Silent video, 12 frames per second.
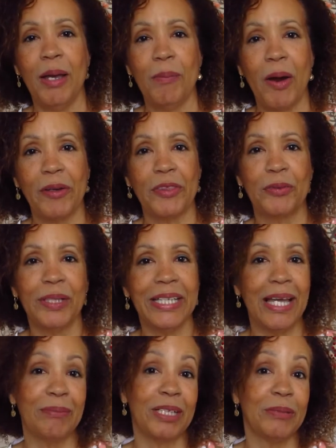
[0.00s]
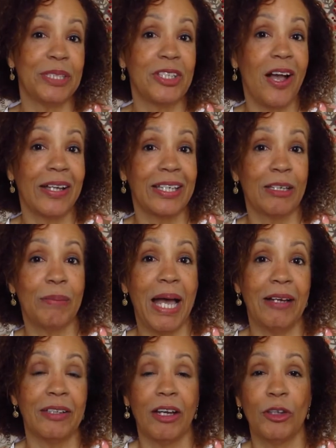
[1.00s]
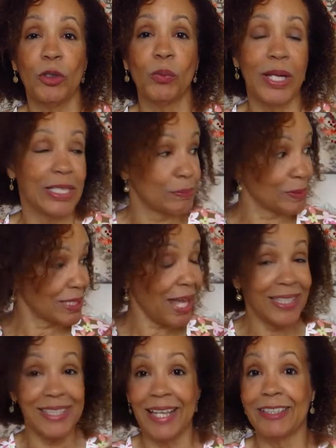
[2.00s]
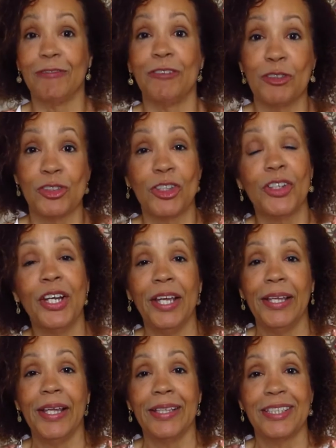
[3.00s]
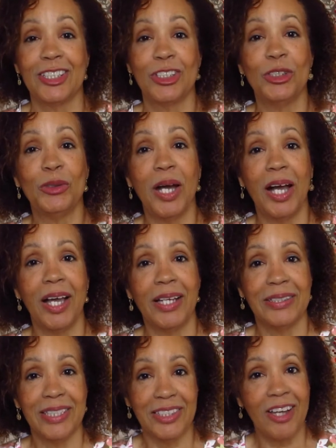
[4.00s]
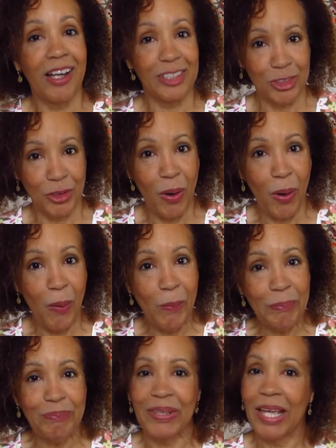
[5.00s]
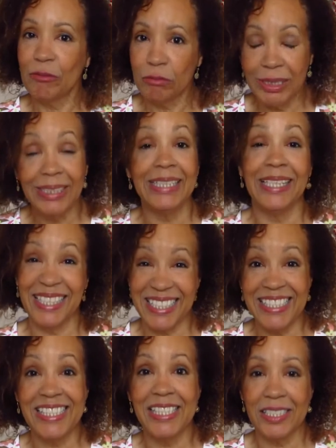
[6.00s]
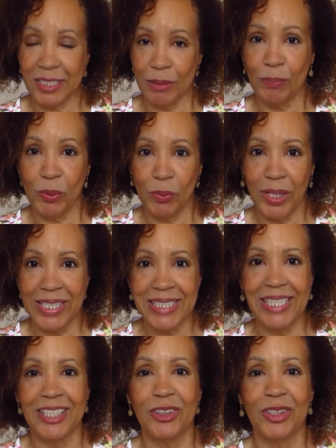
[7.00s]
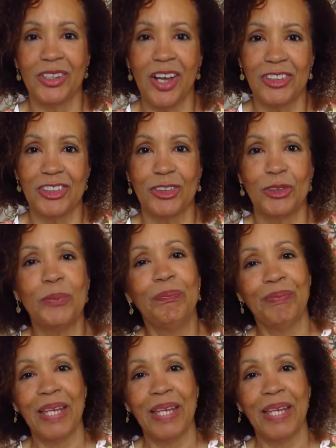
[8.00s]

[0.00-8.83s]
Part three, I'm going to be talking about other ways besides that diffuser to uh, detox your home. Really easy, simple ways that you can all do.